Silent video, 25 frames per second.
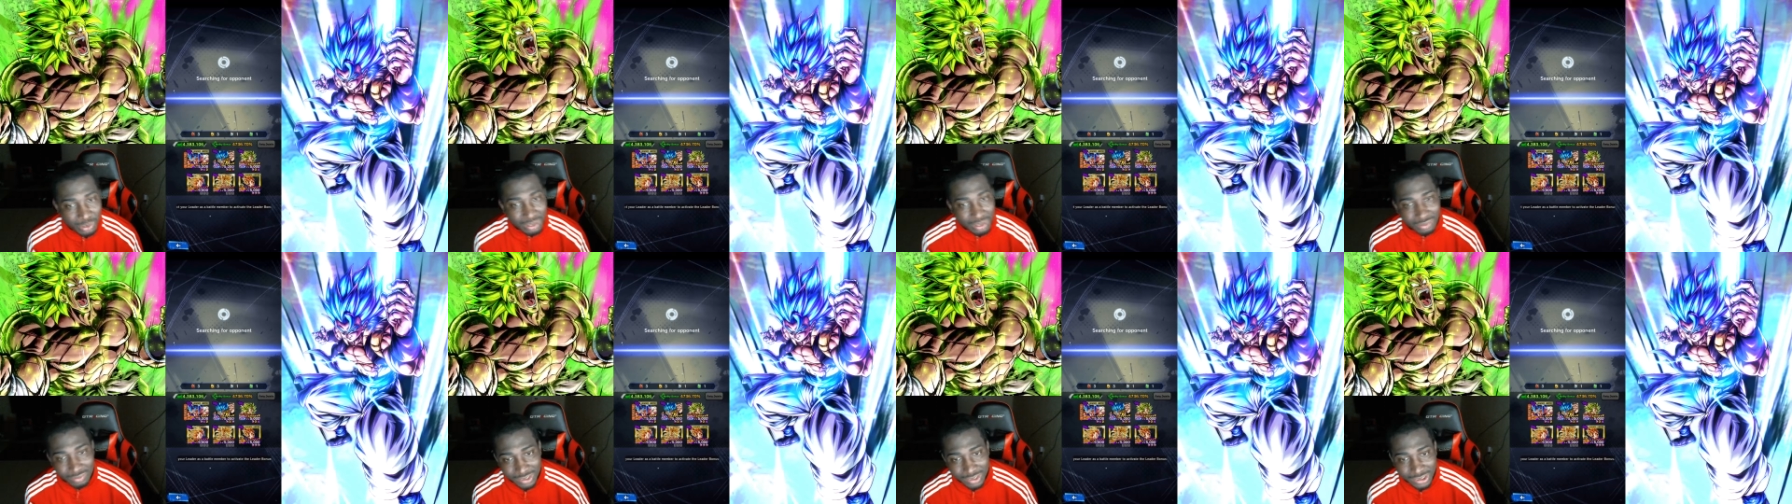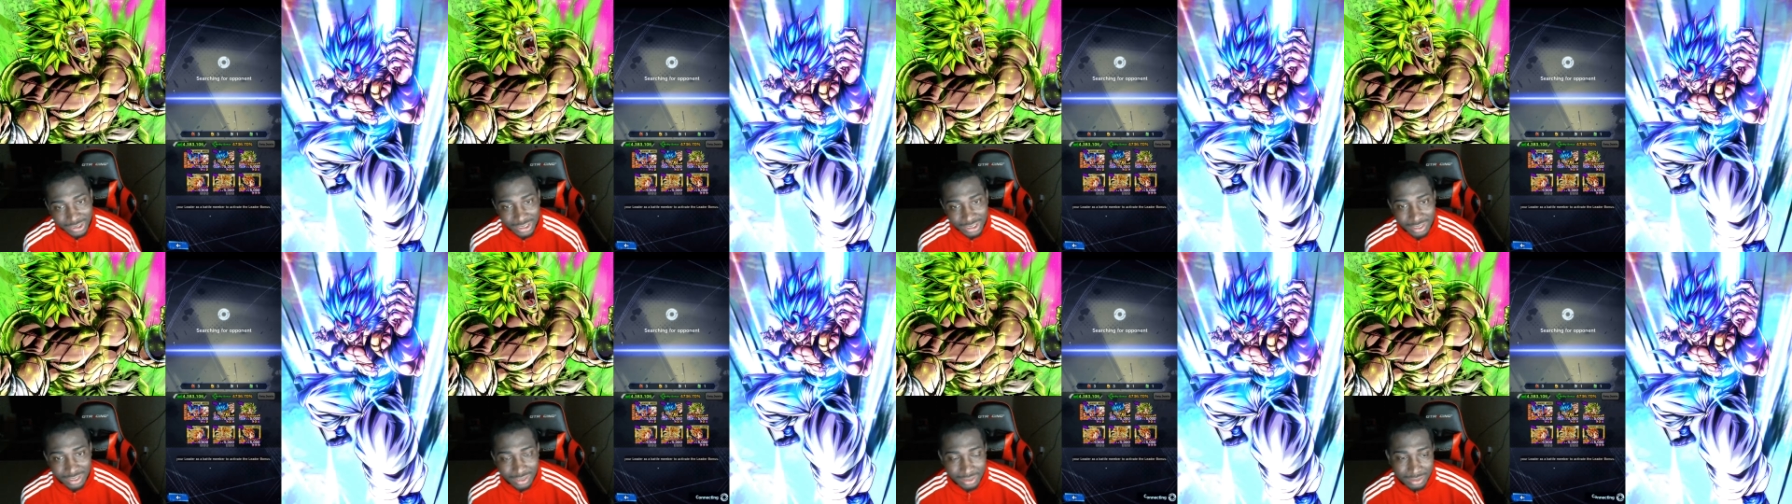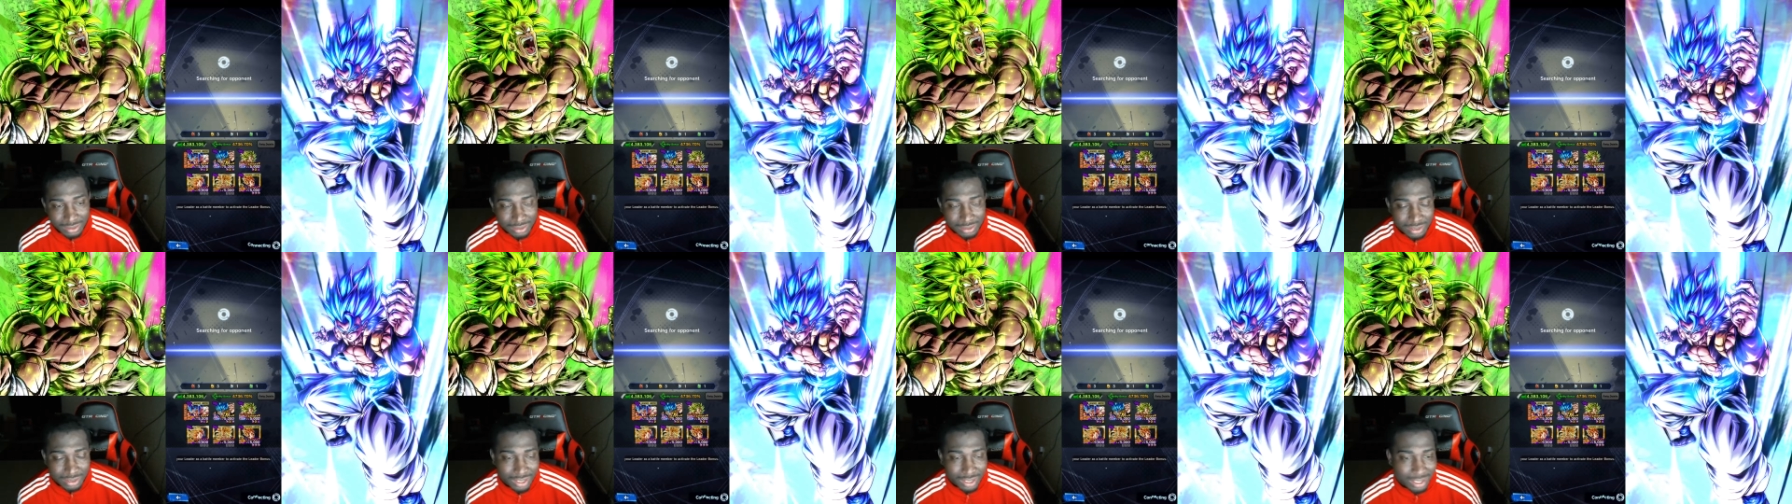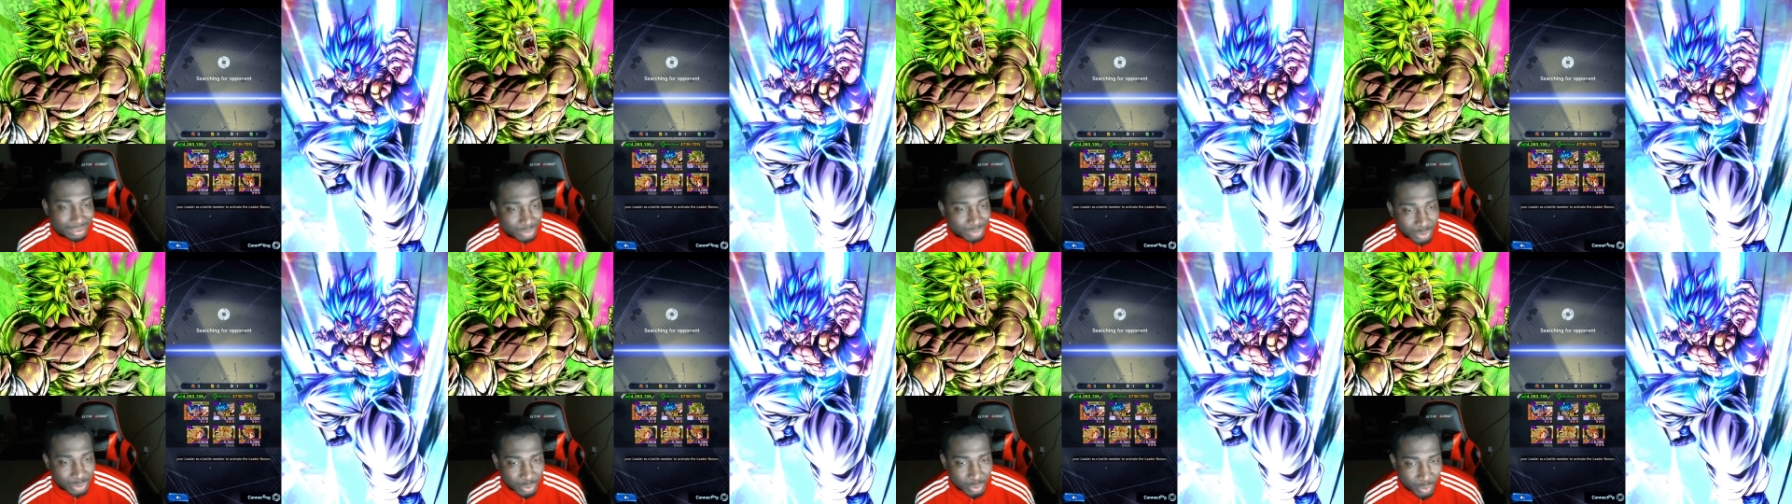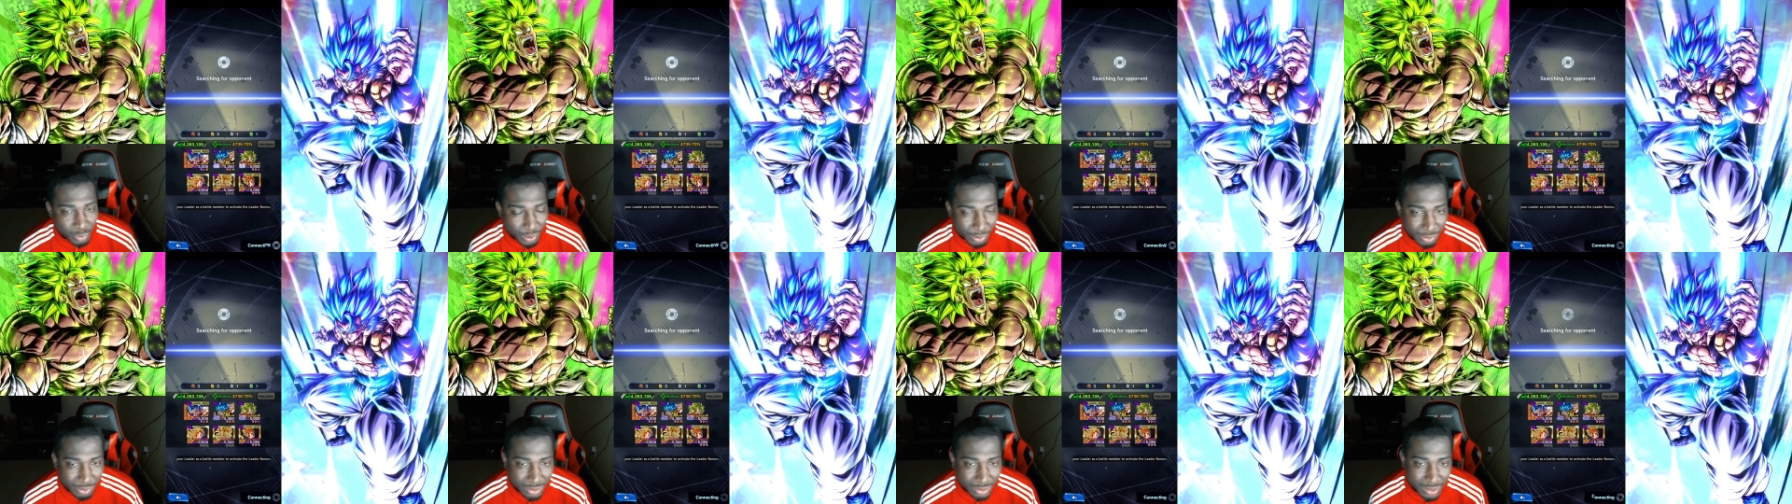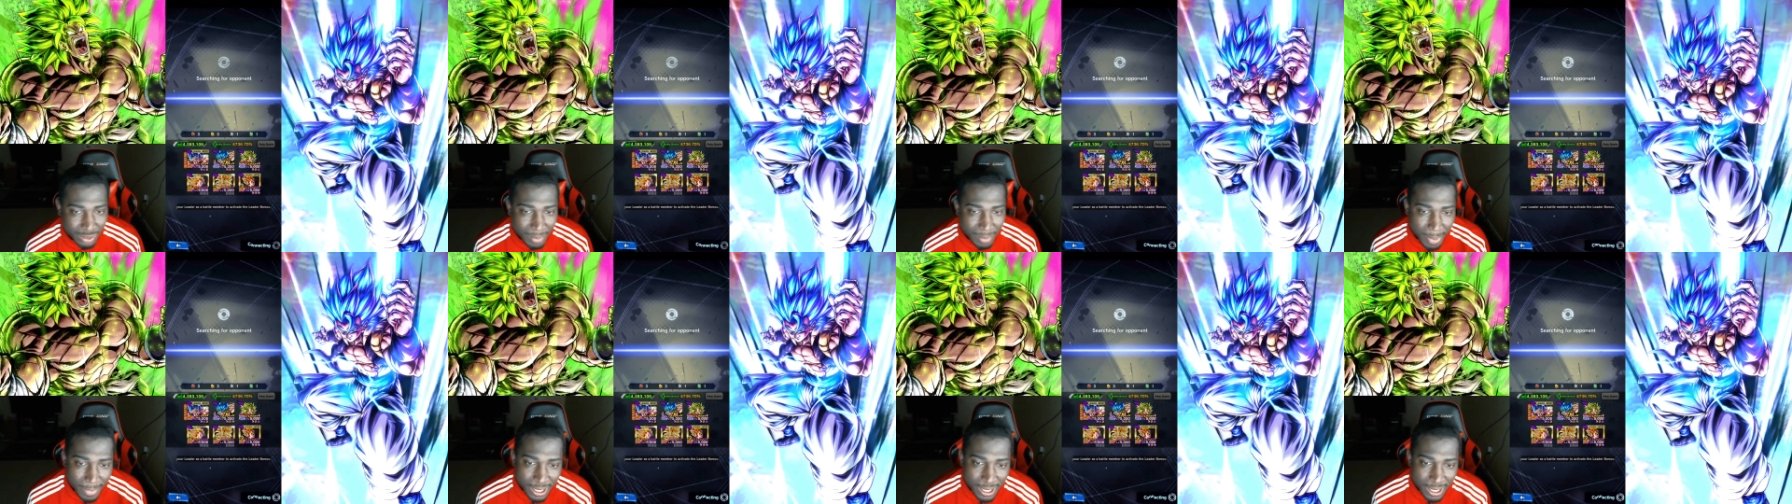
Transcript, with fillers: and Vegeta um, do work.